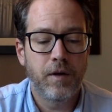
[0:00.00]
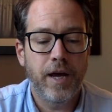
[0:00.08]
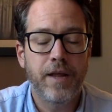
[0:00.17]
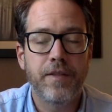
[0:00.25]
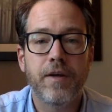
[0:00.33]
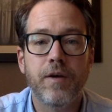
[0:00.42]

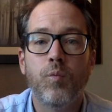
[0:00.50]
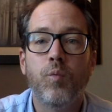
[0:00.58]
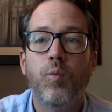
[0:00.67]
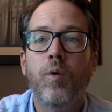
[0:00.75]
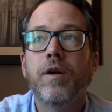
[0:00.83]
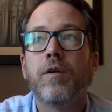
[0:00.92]
and that
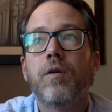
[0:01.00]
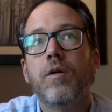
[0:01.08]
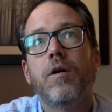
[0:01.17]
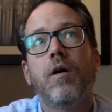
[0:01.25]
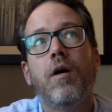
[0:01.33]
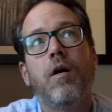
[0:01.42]
what
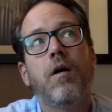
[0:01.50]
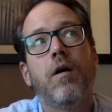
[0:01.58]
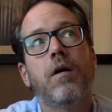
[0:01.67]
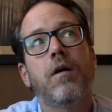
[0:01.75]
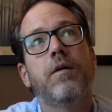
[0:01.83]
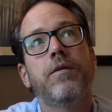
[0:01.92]

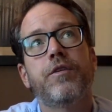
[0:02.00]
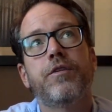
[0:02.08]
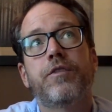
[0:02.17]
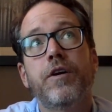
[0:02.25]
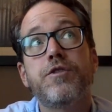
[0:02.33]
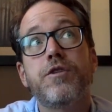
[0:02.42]
our
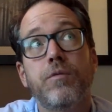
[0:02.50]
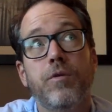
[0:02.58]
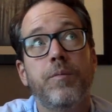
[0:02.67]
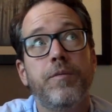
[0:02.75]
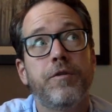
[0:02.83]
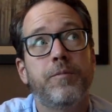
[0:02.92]
discussion
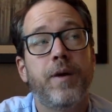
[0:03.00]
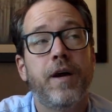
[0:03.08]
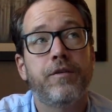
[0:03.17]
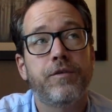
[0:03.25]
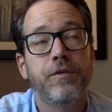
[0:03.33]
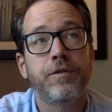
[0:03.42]
group this
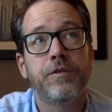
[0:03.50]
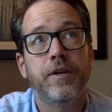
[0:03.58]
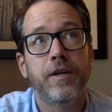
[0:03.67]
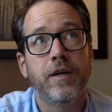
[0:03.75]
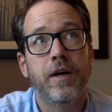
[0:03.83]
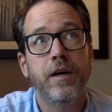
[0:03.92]
past Thursday
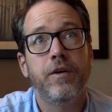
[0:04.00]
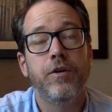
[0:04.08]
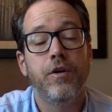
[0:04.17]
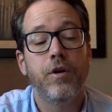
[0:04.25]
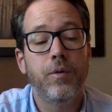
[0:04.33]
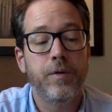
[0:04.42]
night
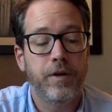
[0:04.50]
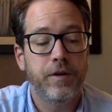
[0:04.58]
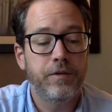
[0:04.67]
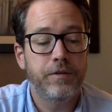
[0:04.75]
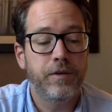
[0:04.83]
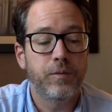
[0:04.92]

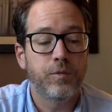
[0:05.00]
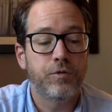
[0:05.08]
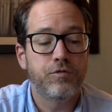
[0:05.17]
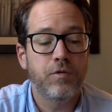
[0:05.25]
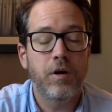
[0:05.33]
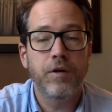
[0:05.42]
noticed and was
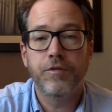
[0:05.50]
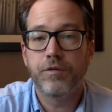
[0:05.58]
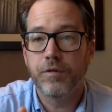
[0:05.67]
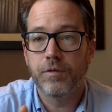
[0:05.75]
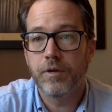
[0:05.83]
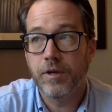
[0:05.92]
drawn
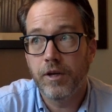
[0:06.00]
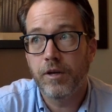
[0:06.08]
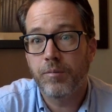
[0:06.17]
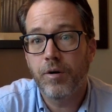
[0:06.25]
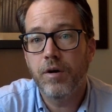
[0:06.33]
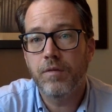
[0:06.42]
to in, in
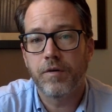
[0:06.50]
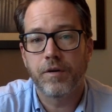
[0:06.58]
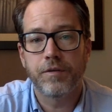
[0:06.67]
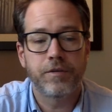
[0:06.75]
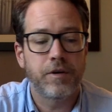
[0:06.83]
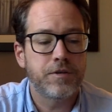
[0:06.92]
part of our
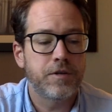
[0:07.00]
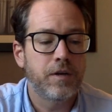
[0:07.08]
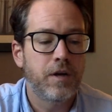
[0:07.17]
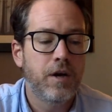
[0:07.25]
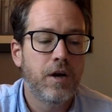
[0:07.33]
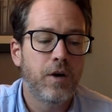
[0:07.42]
discussion
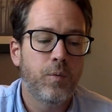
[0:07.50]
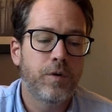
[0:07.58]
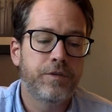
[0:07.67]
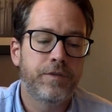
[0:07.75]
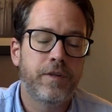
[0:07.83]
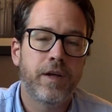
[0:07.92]

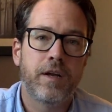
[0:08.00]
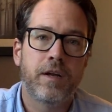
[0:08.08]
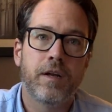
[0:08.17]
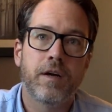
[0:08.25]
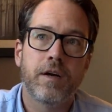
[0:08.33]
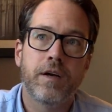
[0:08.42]
was that
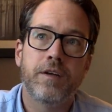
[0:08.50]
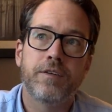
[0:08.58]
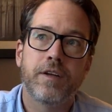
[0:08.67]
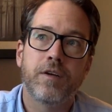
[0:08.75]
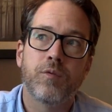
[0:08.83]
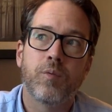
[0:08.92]
there is
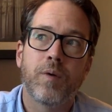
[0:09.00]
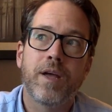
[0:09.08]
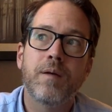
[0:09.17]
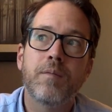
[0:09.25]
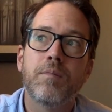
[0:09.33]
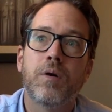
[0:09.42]
a
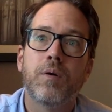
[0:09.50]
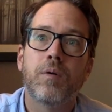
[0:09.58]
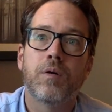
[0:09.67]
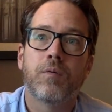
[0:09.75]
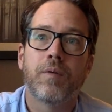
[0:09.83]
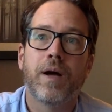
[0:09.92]
rainbow
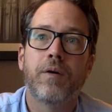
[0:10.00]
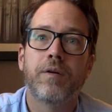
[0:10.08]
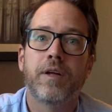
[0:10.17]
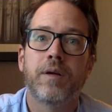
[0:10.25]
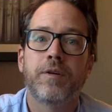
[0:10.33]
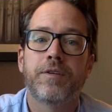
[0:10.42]
around
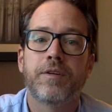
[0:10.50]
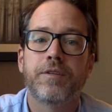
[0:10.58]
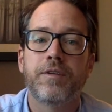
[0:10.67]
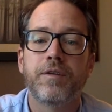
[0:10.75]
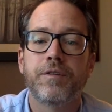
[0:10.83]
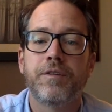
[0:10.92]
him. It says
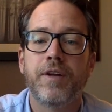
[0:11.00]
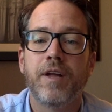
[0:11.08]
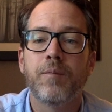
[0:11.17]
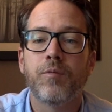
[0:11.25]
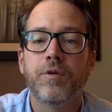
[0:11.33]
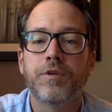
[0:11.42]
that there's an
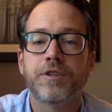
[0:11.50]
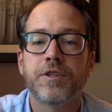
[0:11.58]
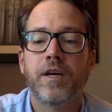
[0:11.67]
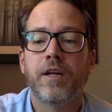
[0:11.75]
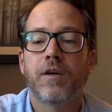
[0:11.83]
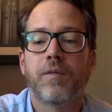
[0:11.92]
emerald
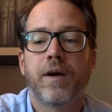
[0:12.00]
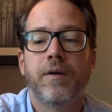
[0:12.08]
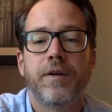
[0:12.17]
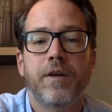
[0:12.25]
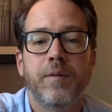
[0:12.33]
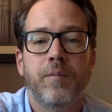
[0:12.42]
shining
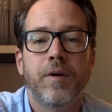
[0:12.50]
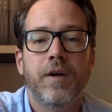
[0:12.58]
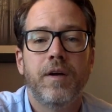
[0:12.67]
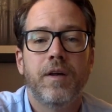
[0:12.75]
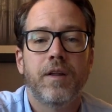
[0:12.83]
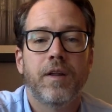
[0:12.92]
around him
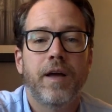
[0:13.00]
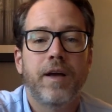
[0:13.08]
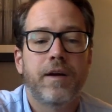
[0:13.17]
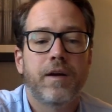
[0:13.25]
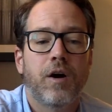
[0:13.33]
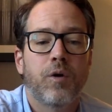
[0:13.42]

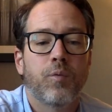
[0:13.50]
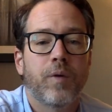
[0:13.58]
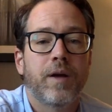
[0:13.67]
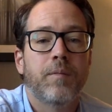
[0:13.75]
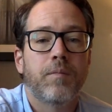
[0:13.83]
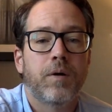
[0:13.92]
like a
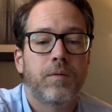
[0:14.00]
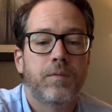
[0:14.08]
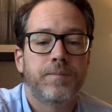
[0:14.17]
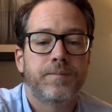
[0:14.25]
rainbow.